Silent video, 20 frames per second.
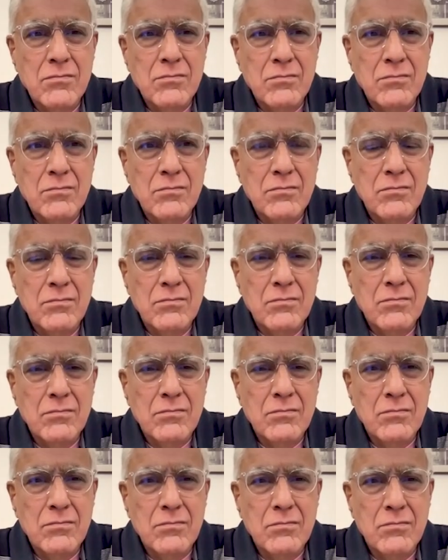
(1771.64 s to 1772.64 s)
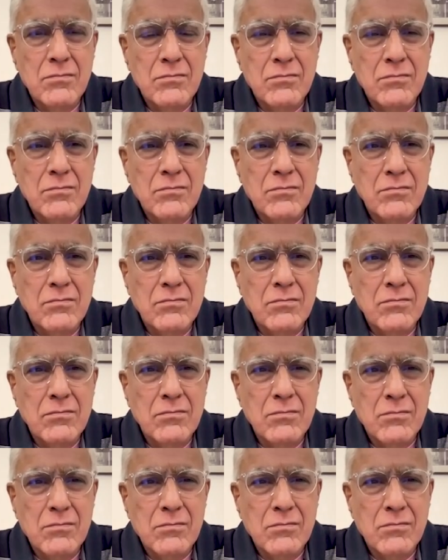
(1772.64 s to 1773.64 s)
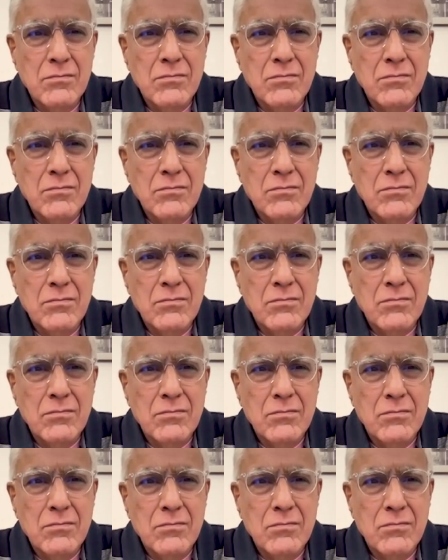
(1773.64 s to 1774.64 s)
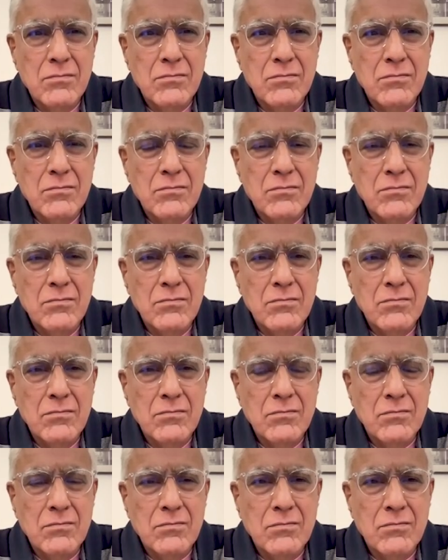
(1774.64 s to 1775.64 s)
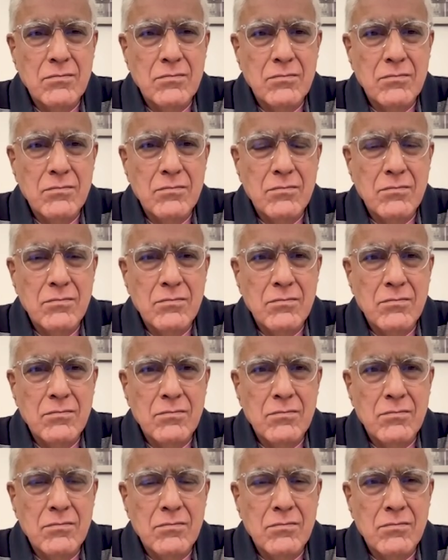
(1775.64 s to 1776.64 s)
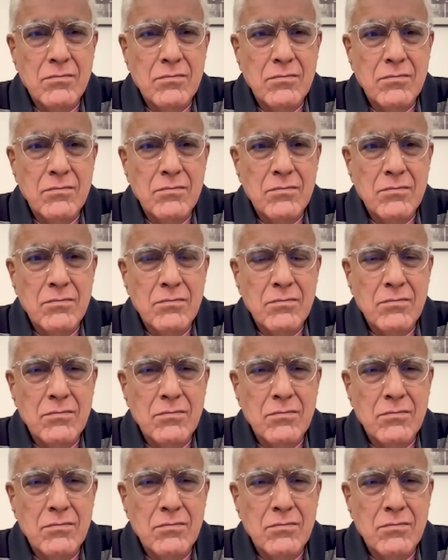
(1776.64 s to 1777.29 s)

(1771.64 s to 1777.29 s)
(not speaking)